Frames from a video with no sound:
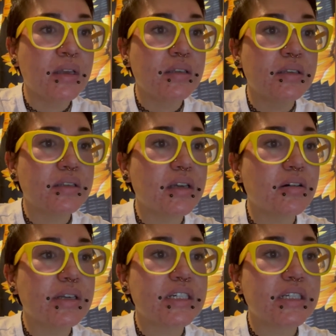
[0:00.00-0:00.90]

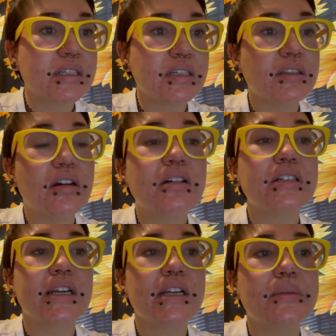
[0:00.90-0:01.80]
So ingested in
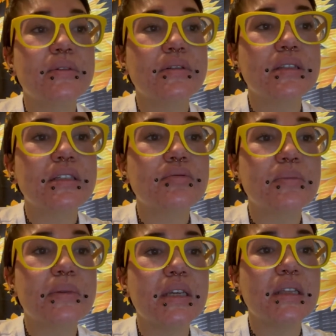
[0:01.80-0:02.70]
large animals, this
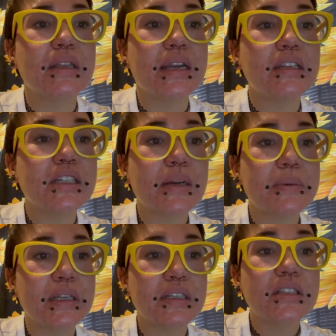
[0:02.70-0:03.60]
would be like
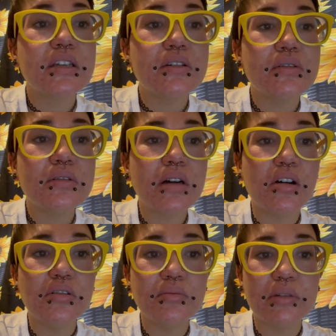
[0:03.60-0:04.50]
Japanese hue,
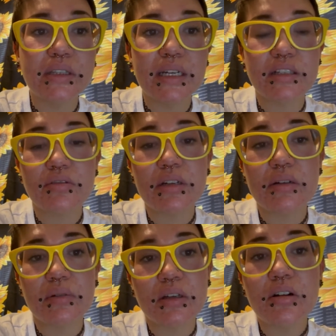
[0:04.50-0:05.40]
old wood that is
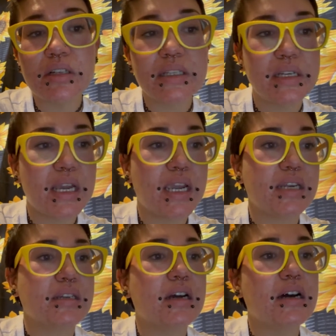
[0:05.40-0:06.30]
treated with
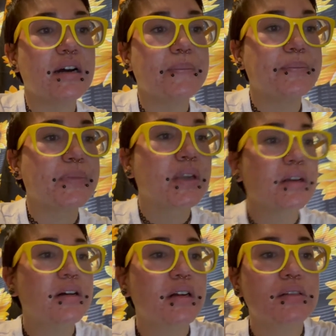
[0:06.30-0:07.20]
arsenate,
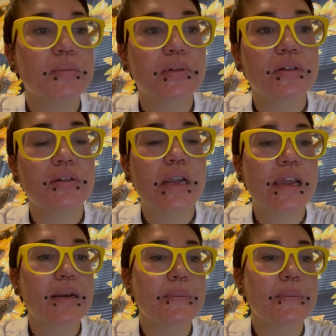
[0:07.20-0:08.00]
cocklebur, and